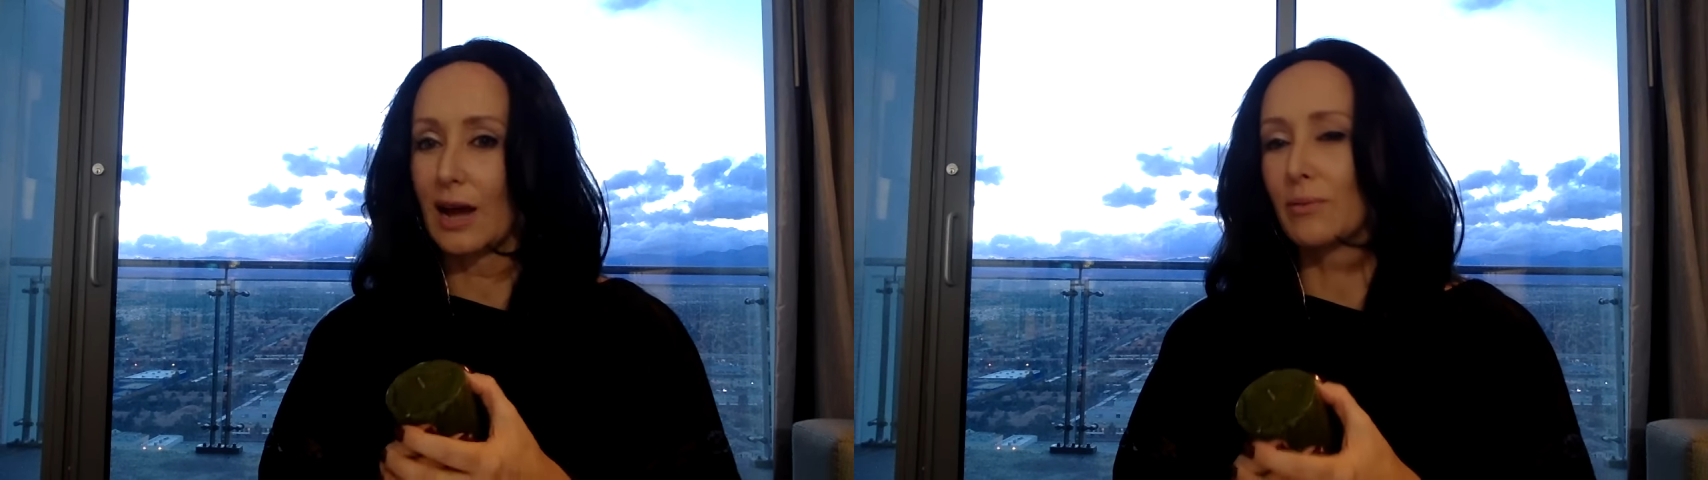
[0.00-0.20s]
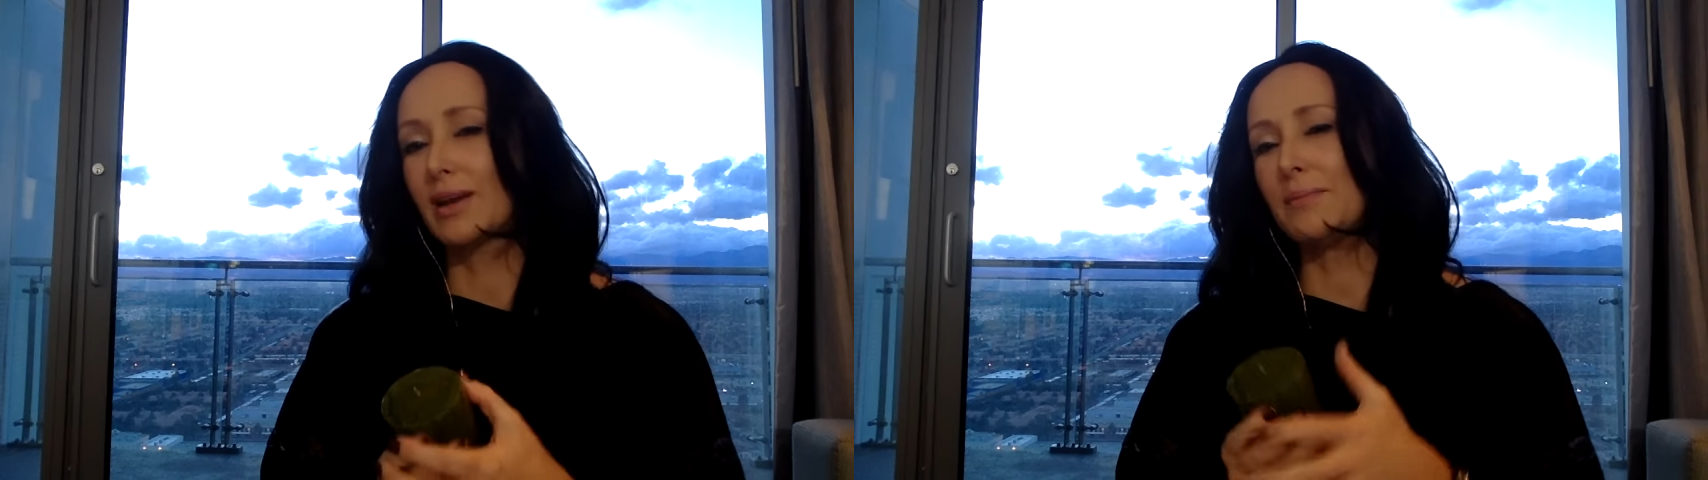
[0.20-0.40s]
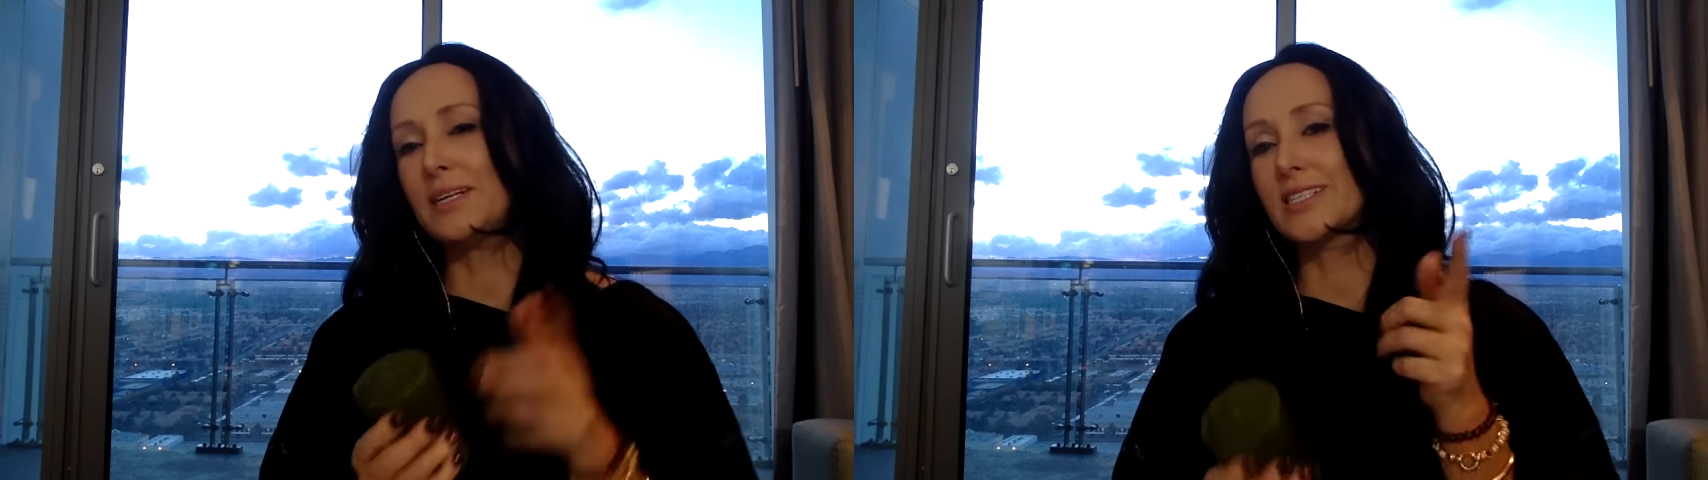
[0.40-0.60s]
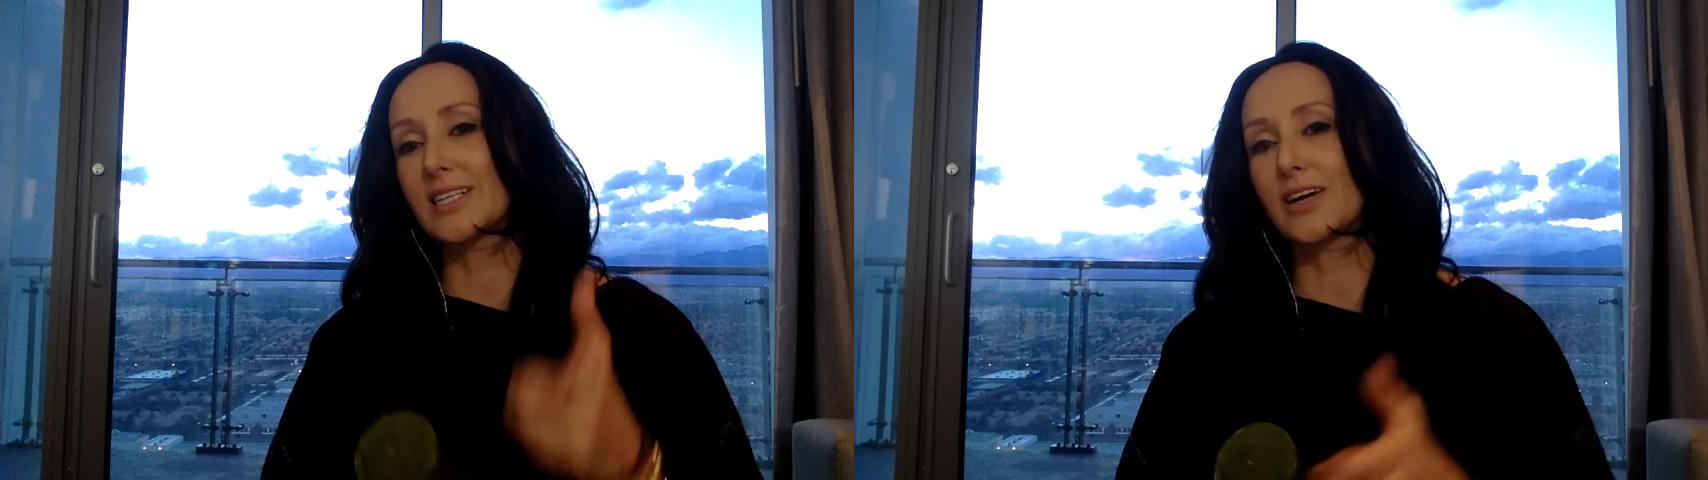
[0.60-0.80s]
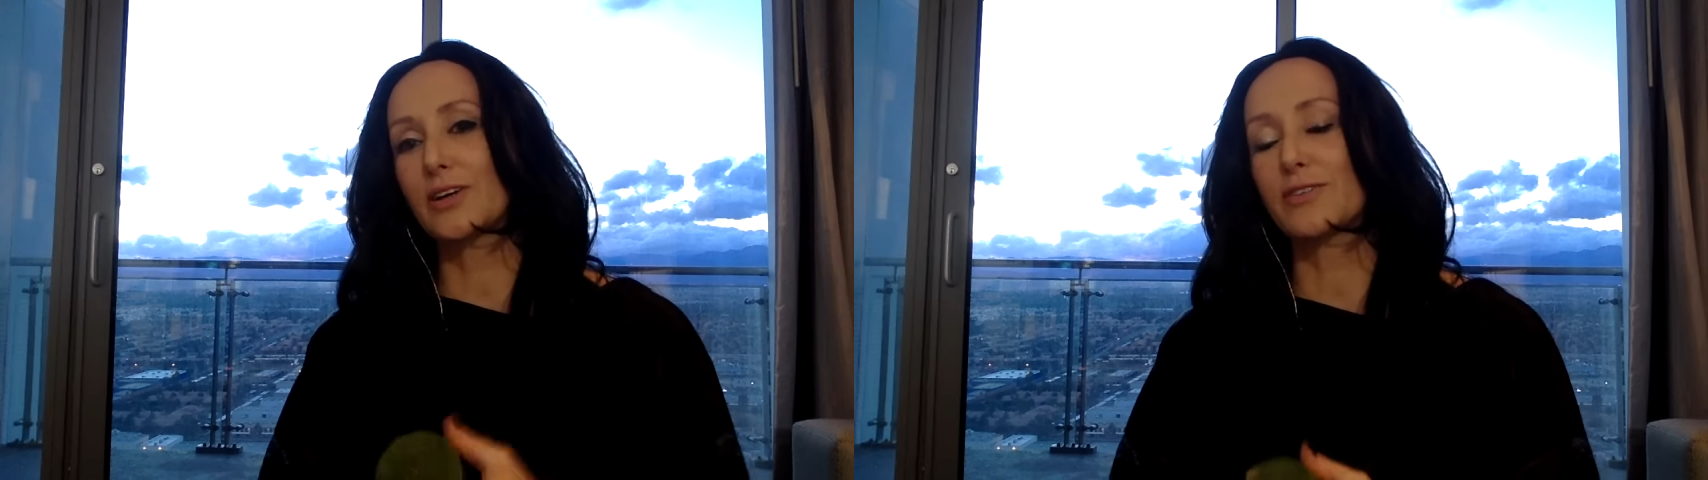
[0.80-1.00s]
let me
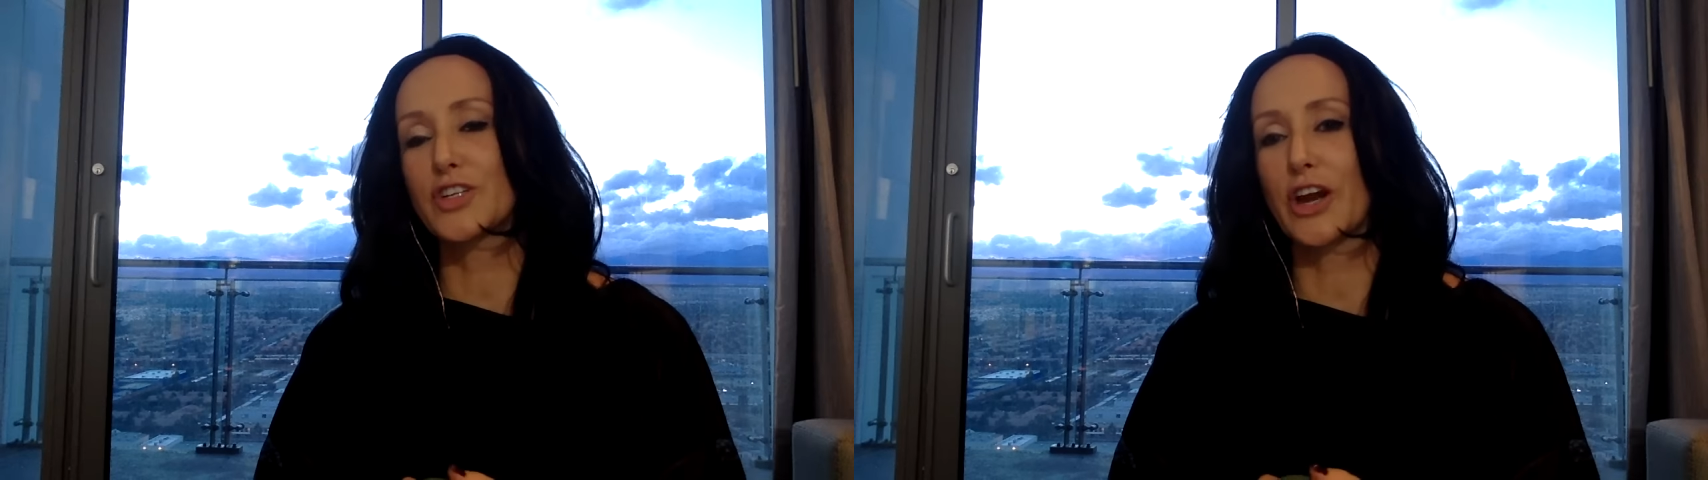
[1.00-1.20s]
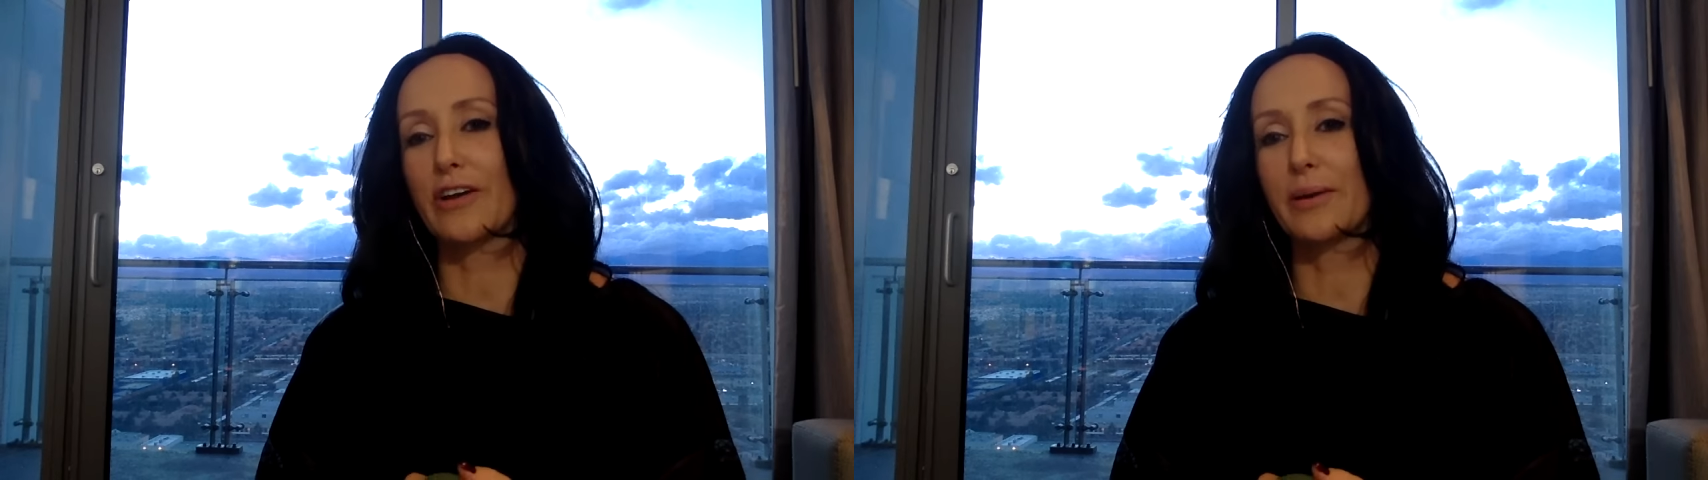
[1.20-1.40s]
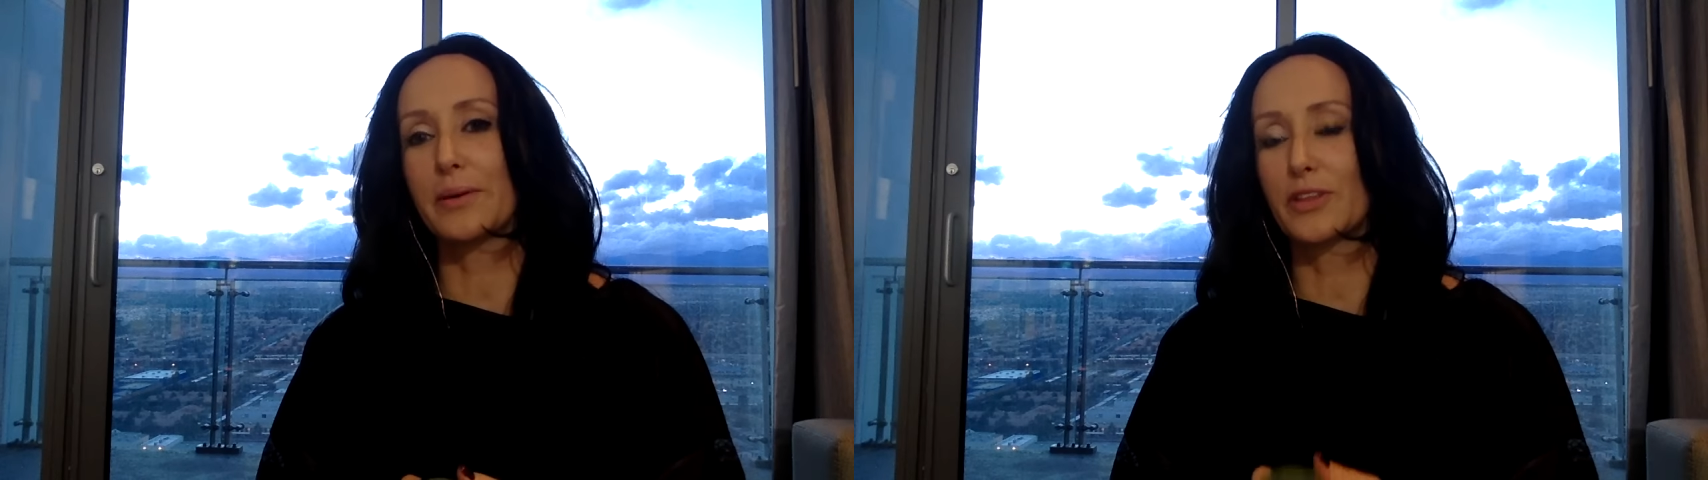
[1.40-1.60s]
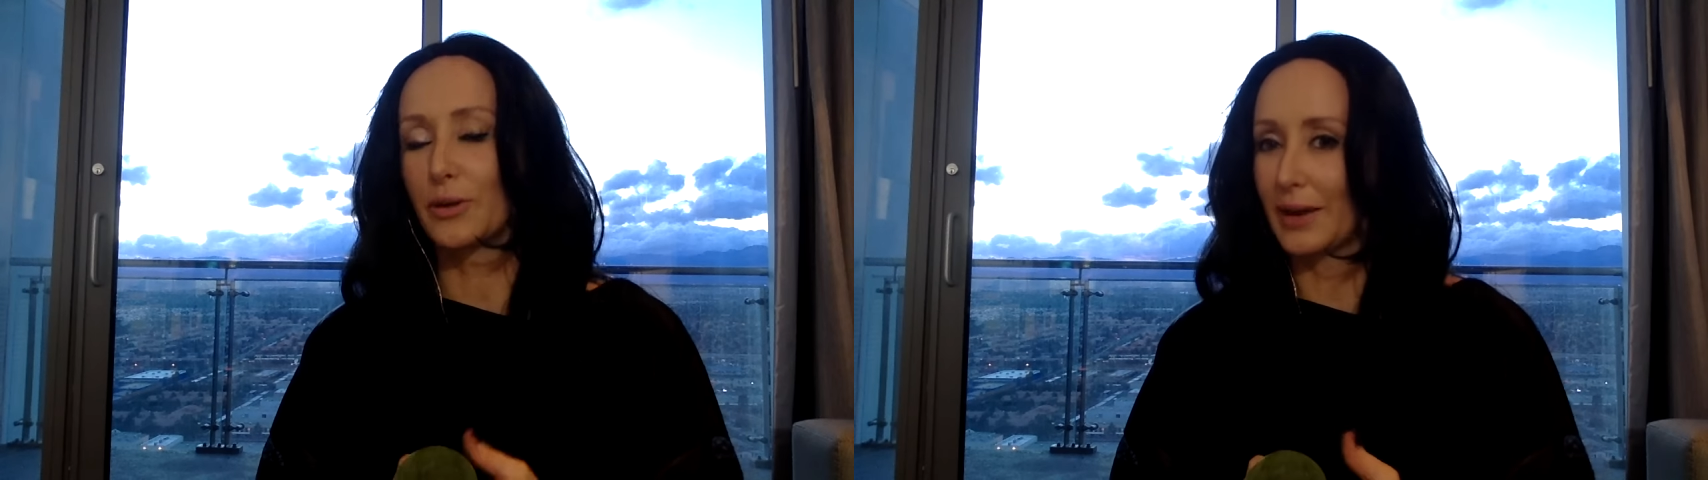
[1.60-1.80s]
start off sharing with you